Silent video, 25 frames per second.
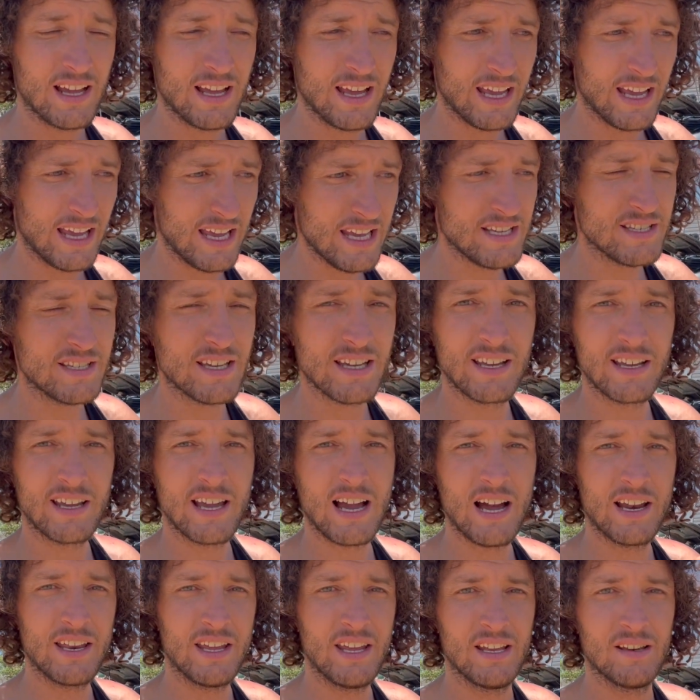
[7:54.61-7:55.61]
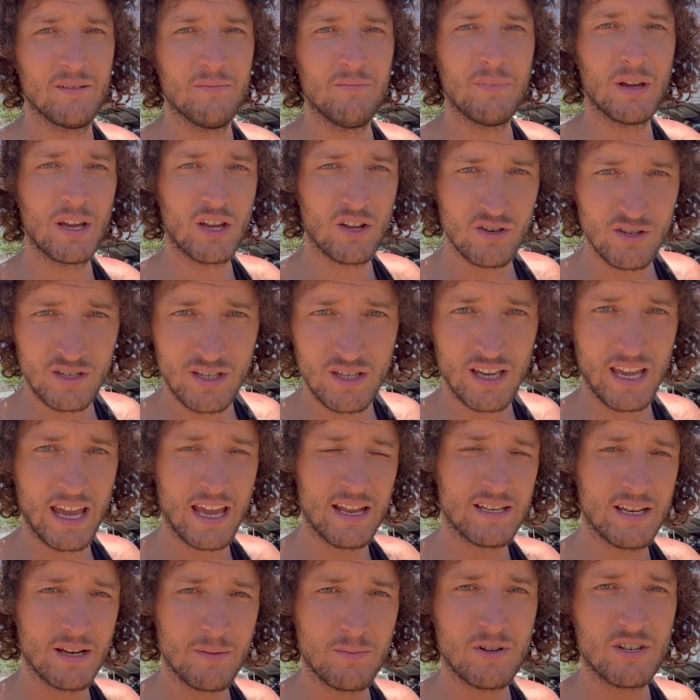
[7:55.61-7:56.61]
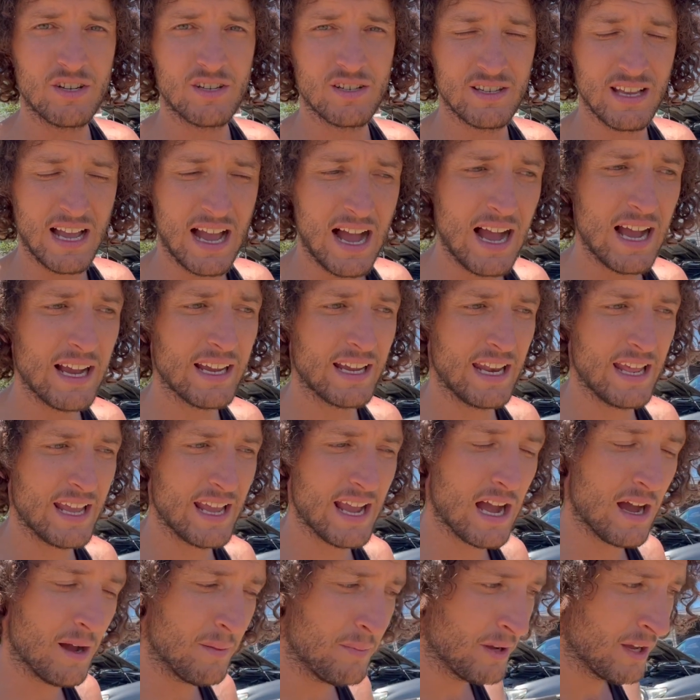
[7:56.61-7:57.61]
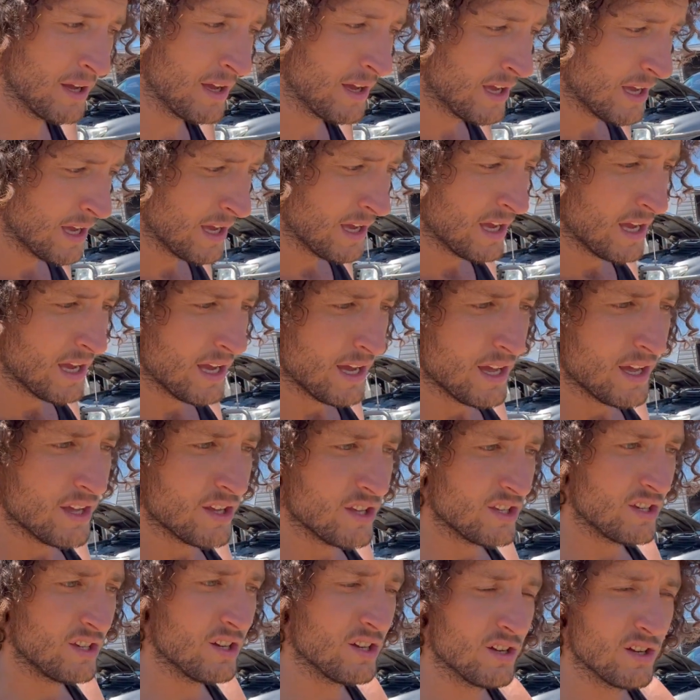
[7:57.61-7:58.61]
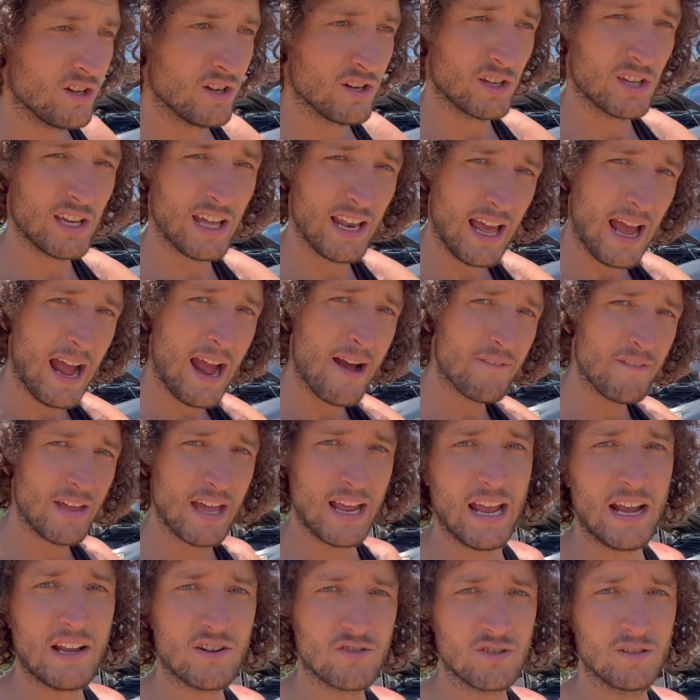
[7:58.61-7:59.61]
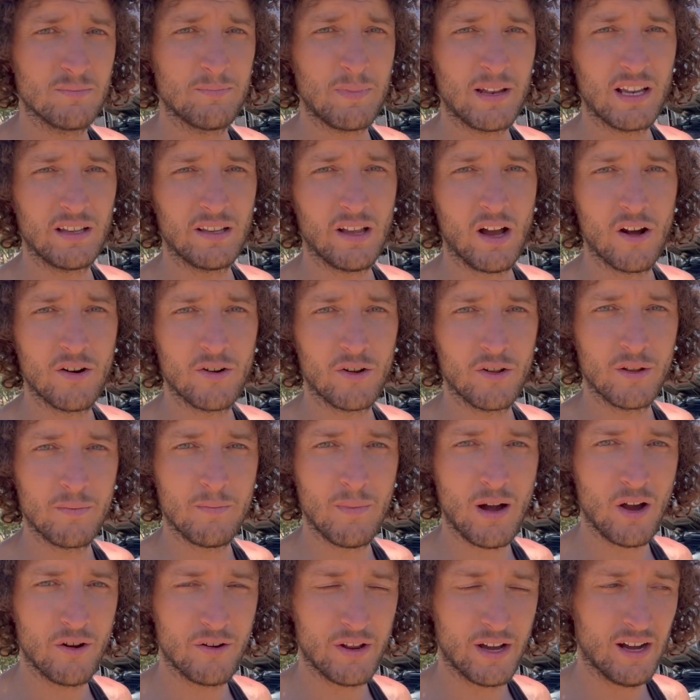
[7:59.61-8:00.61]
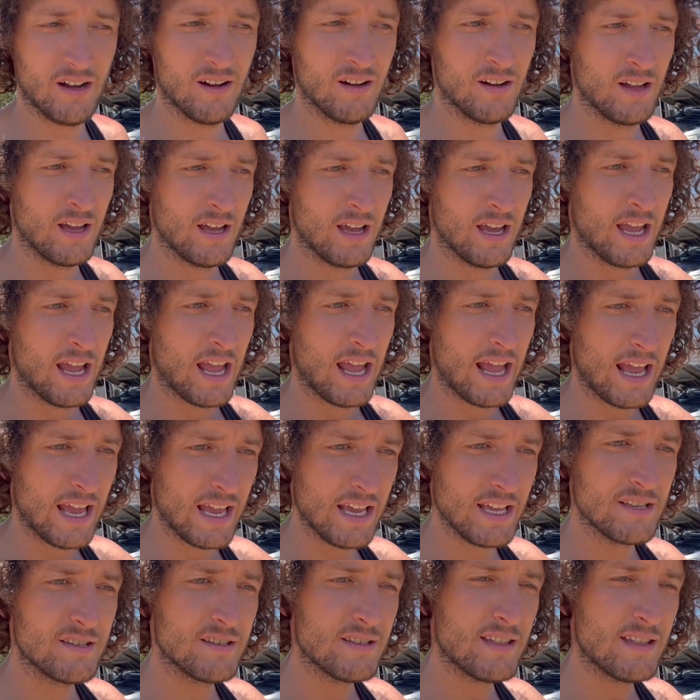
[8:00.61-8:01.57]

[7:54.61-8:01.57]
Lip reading: is going to cut in because your temperatures are getting up, you're going to have that extra bit of load on the motor. Is